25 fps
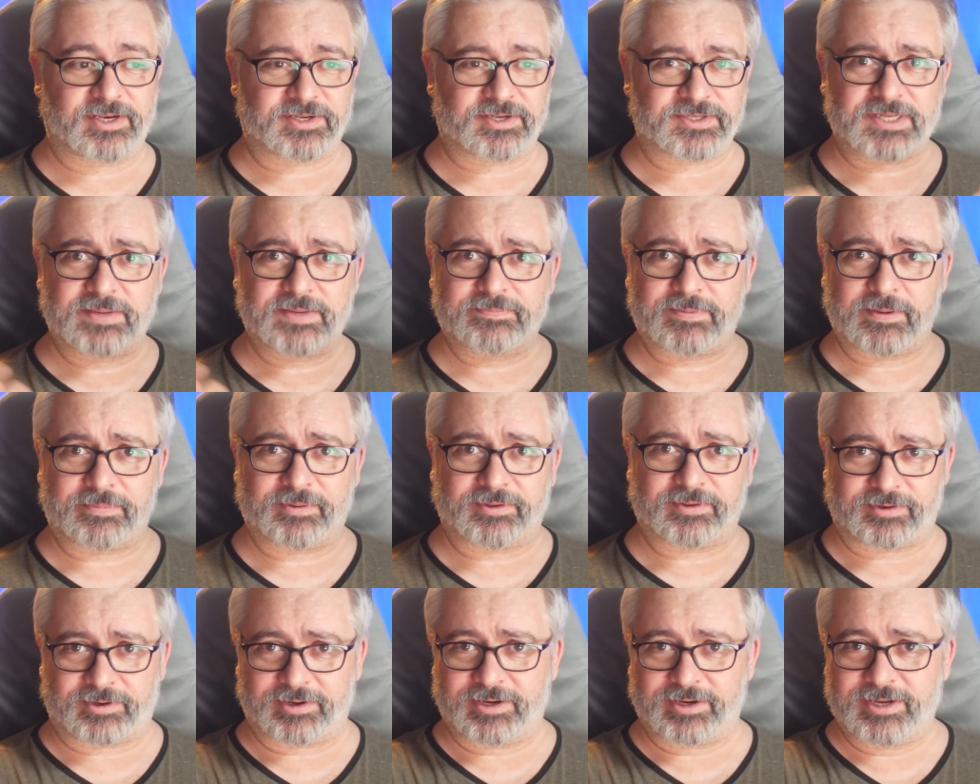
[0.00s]
You know, some
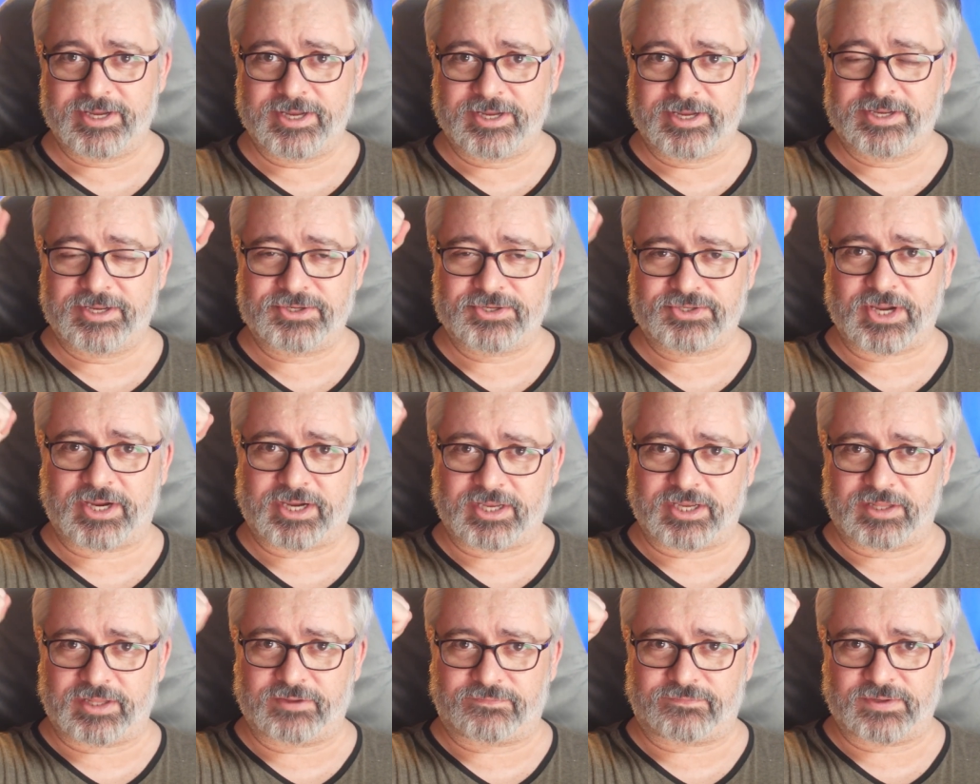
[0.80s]
people are
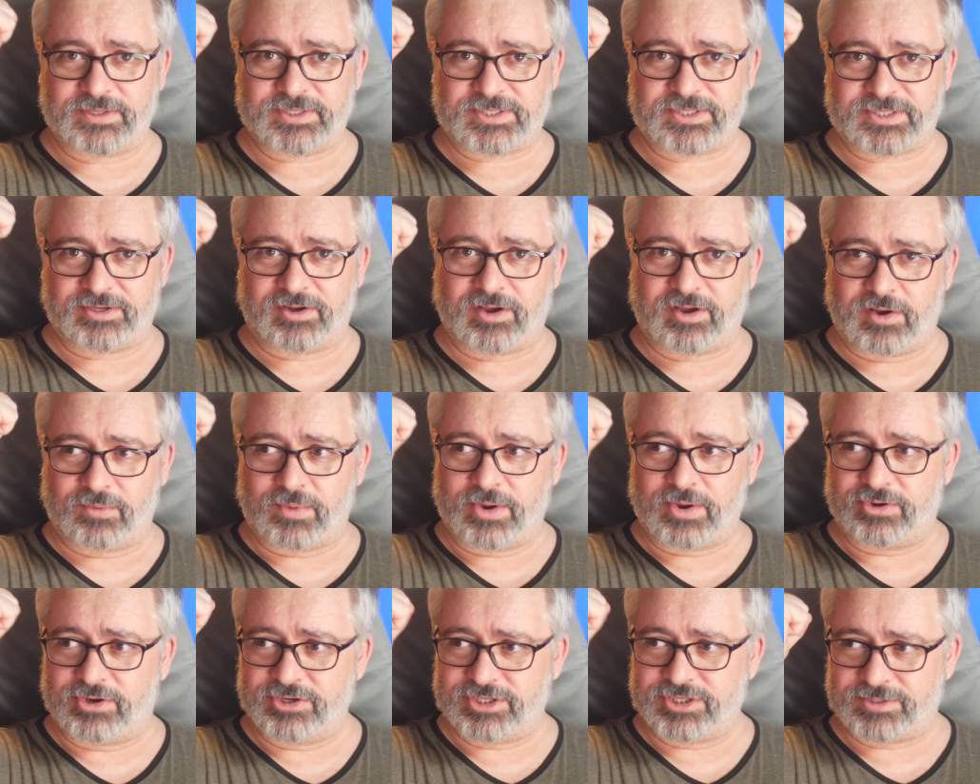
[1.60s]
shaking their fist and, oh,
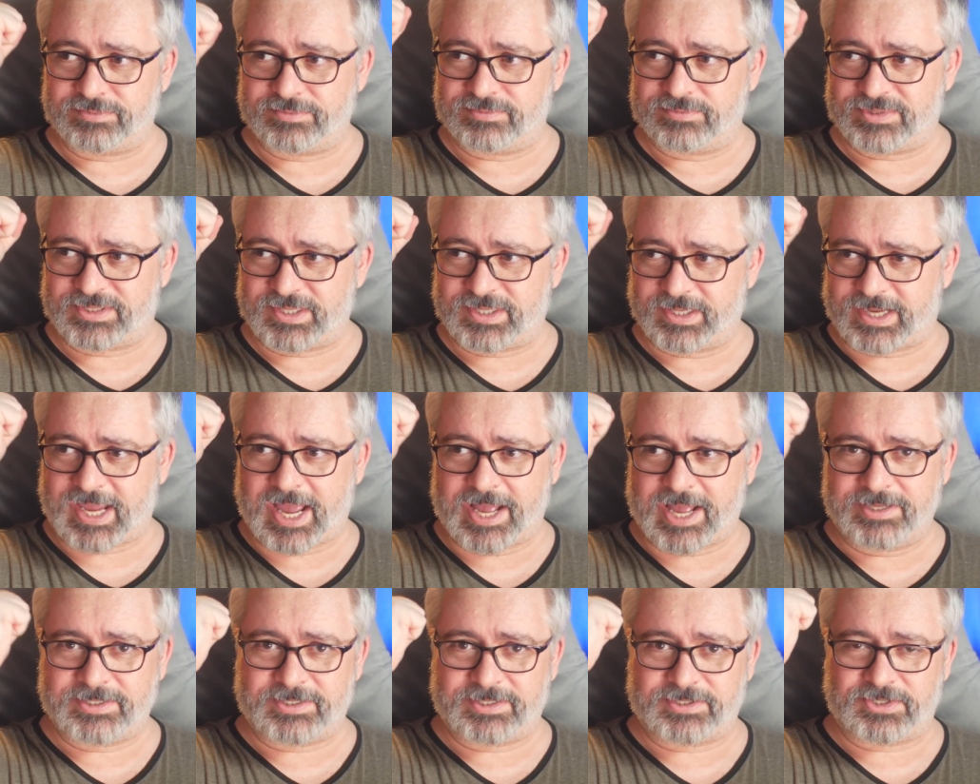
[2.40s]
wokeism's
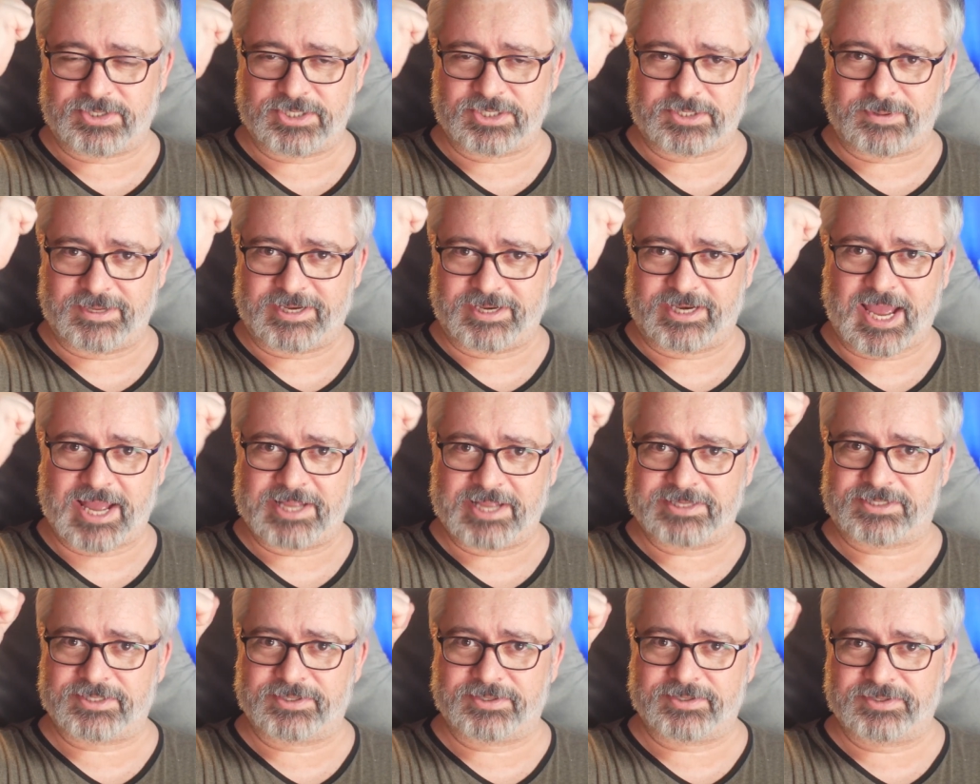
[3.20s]
a she's been
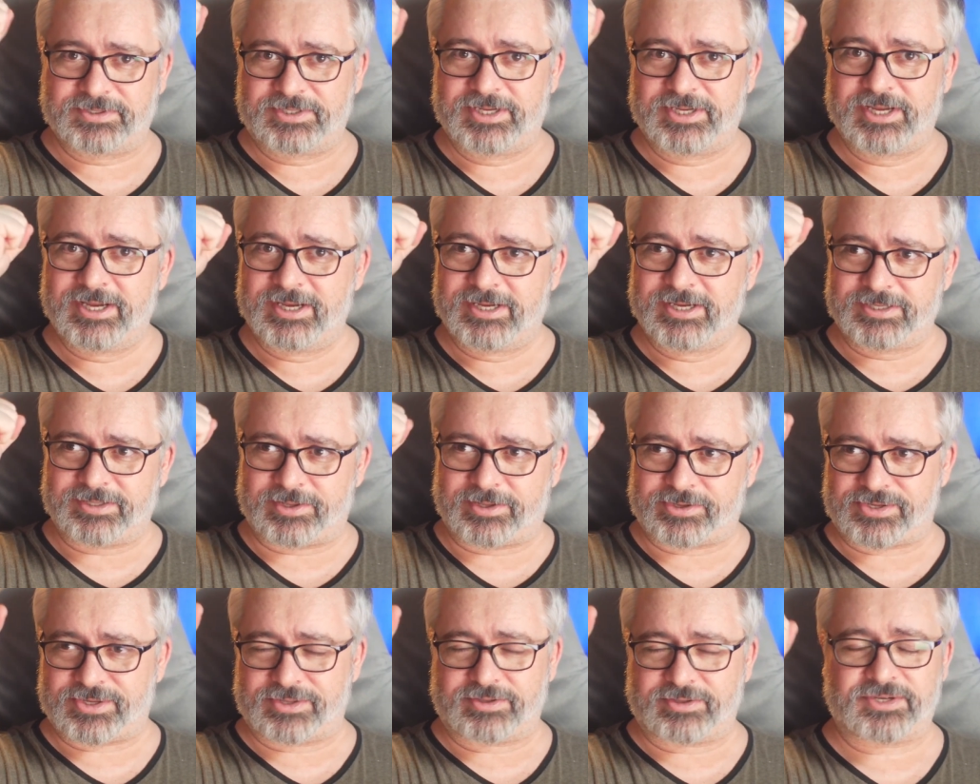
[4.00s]
cancelled.
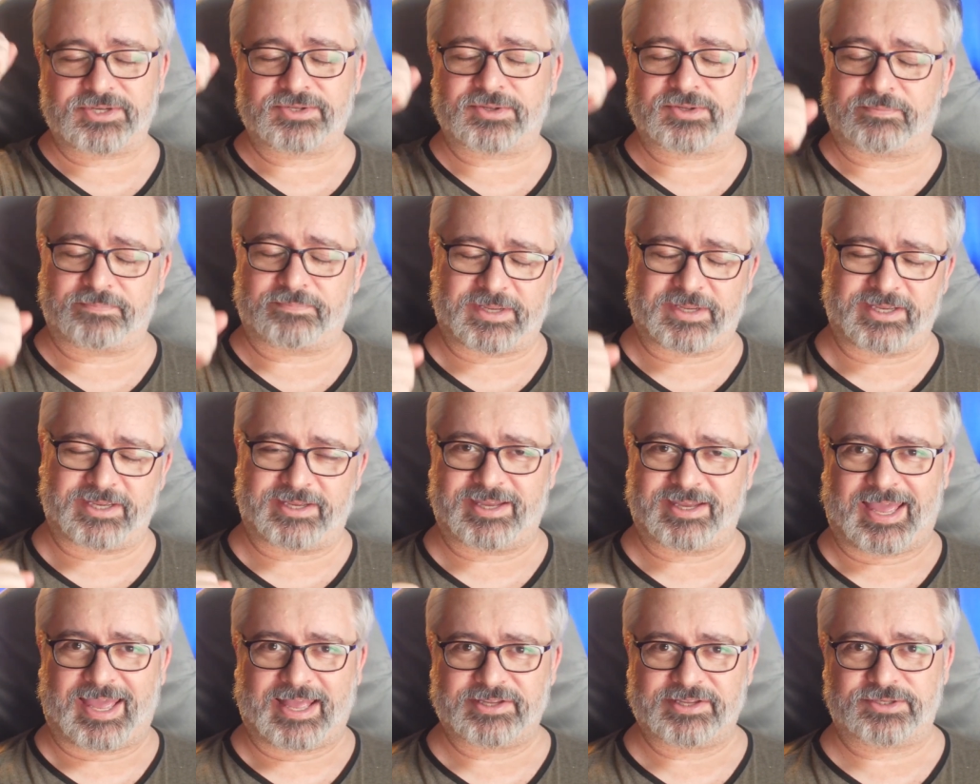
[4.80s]
She's not been
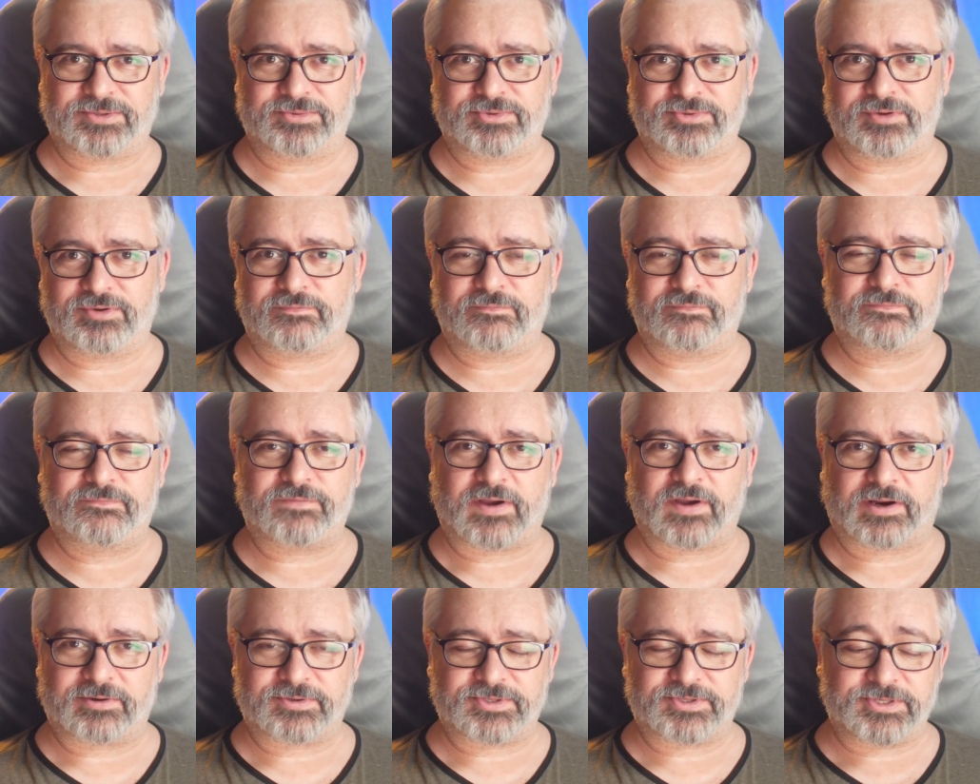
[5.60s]
cancelled, you
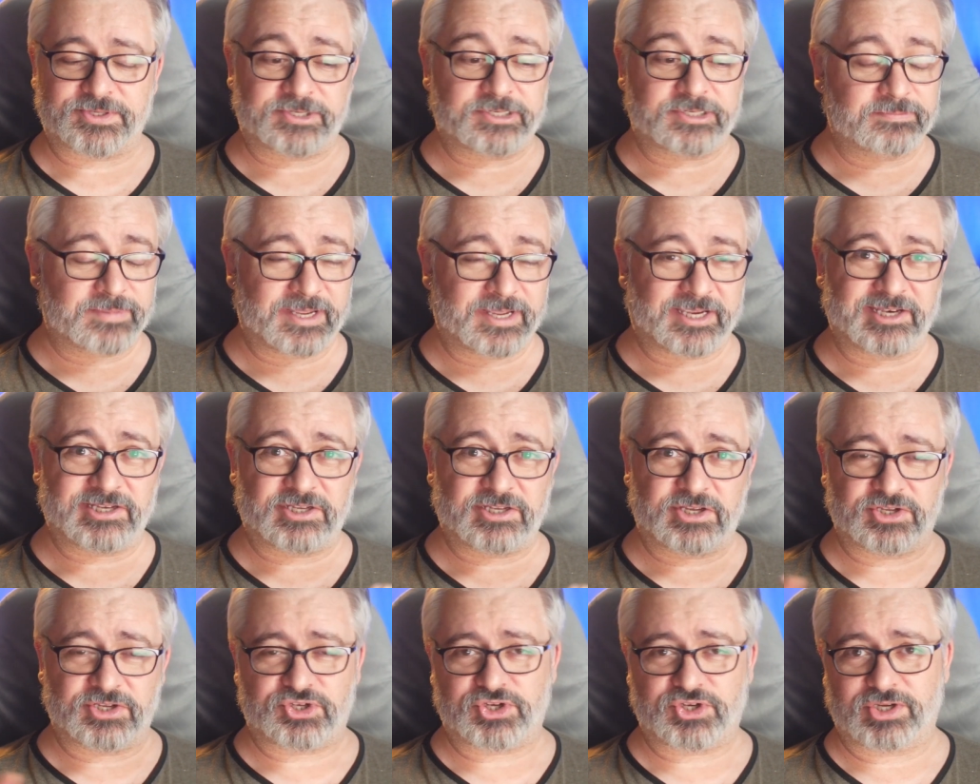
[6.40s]
fucker. She's still
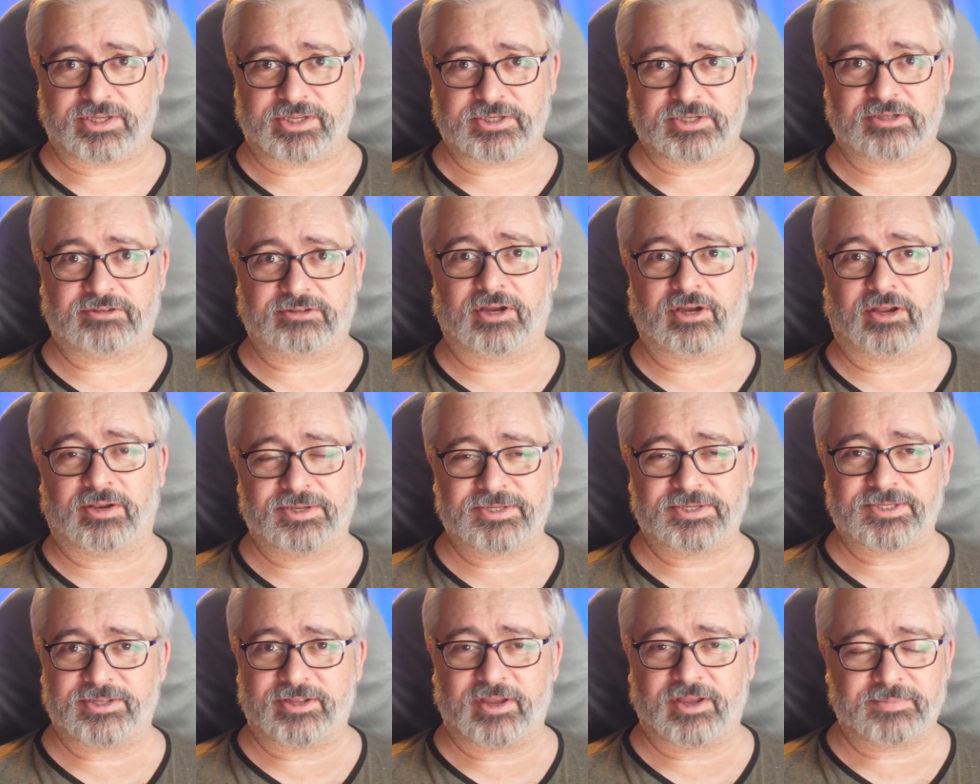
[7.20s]
making bajillions of
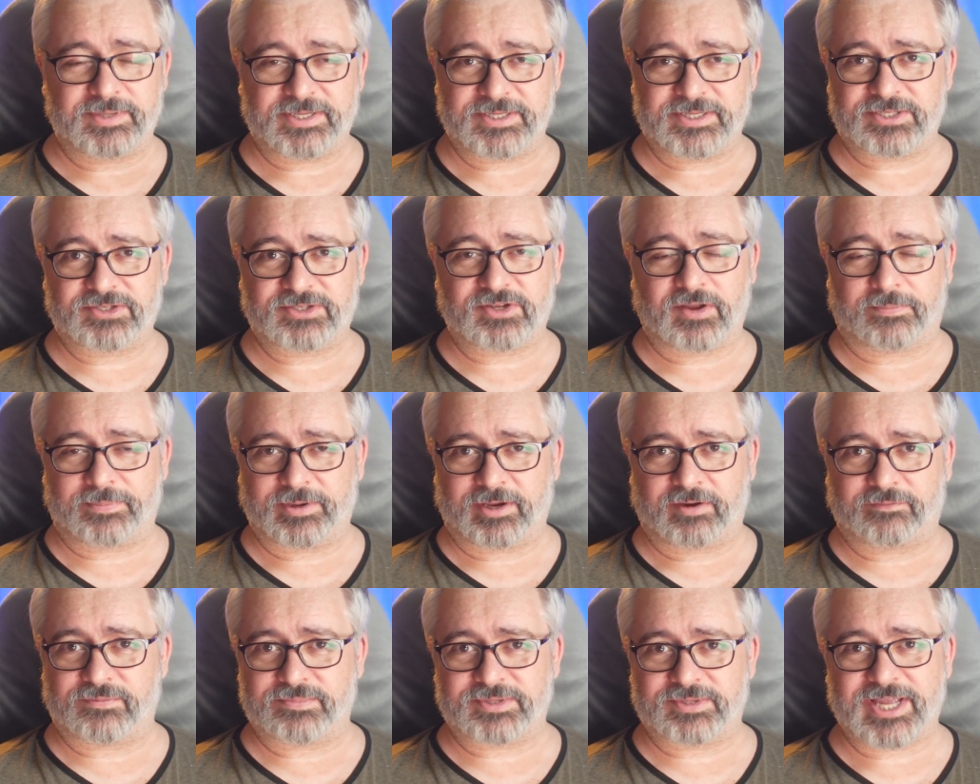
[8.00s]
dollars and nobody's
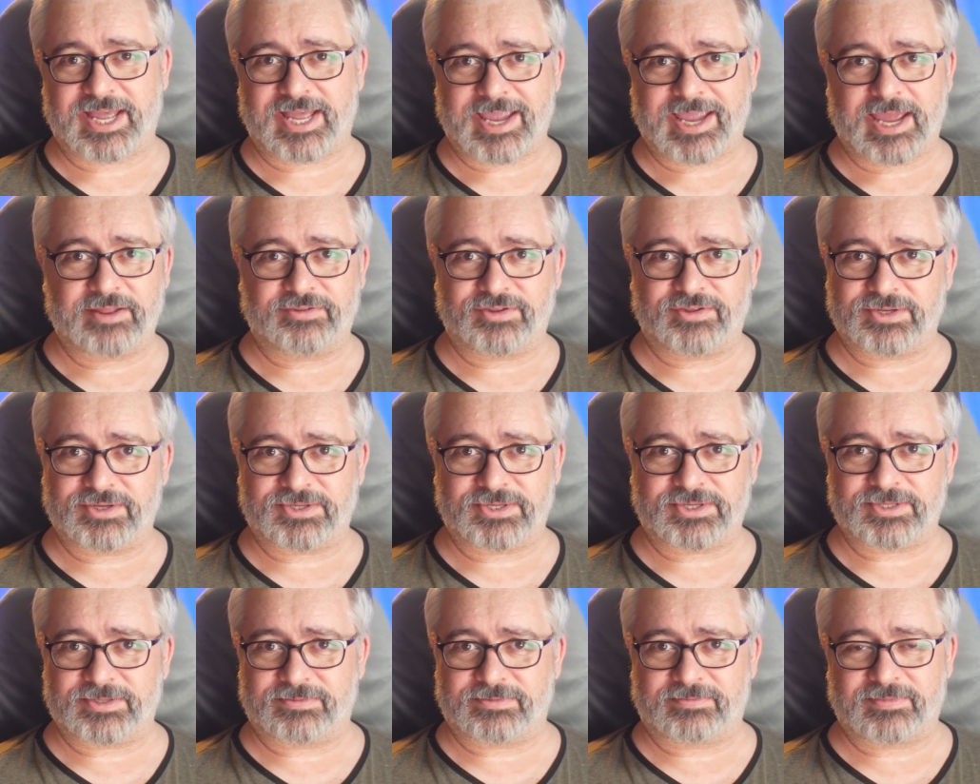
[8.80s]
stopping her from saying anything
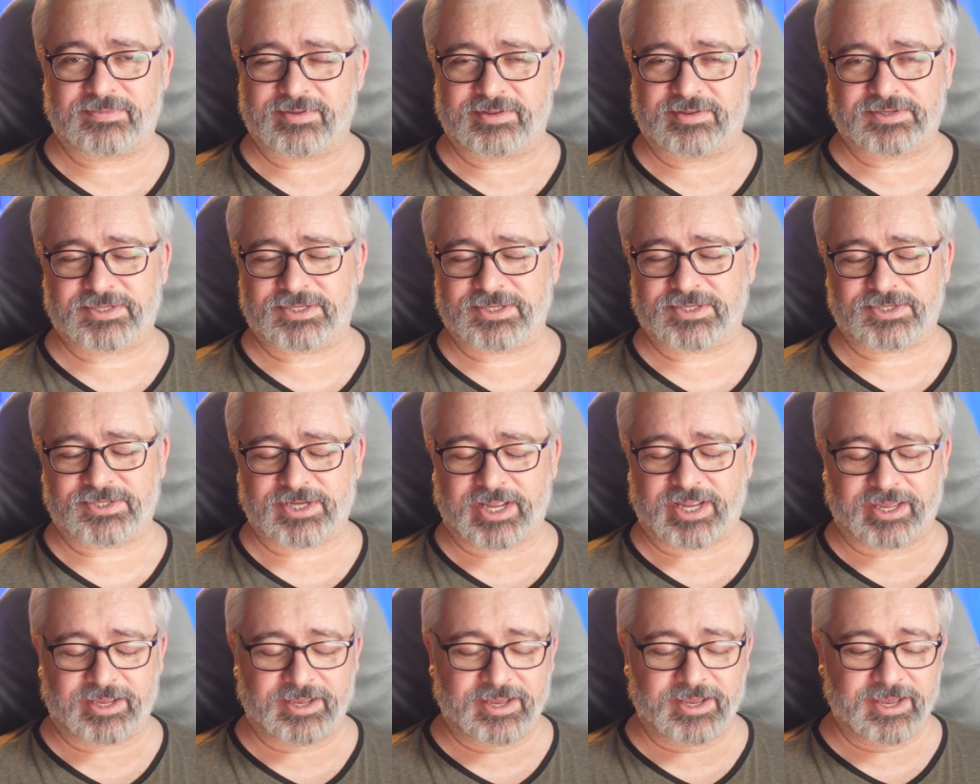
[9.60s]
she's
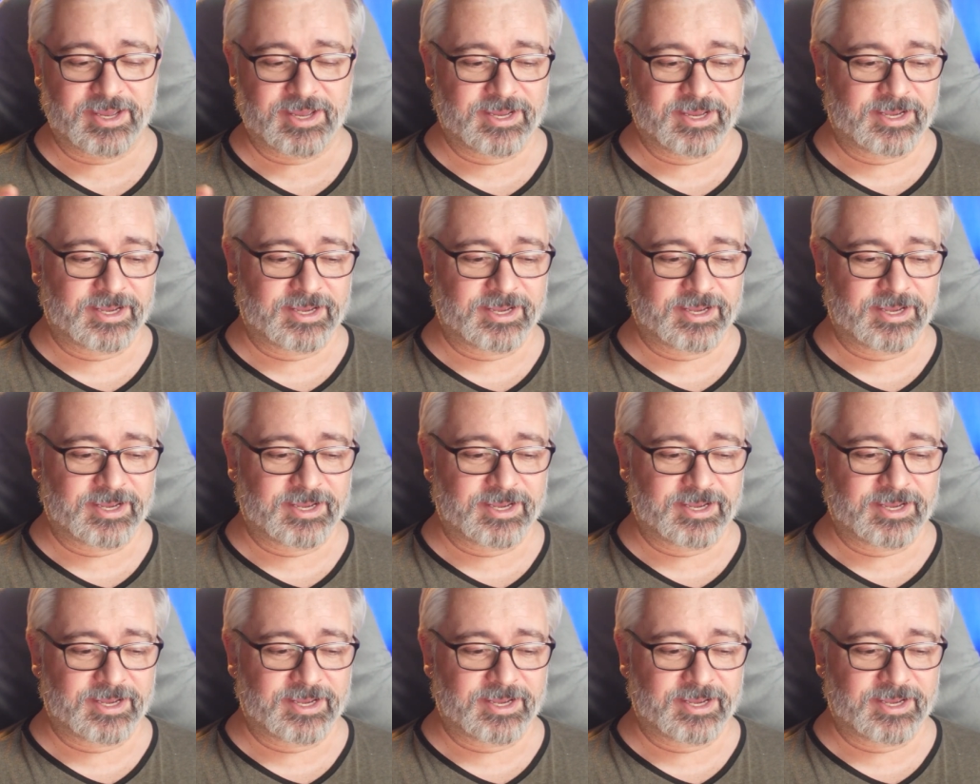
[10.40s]
saying.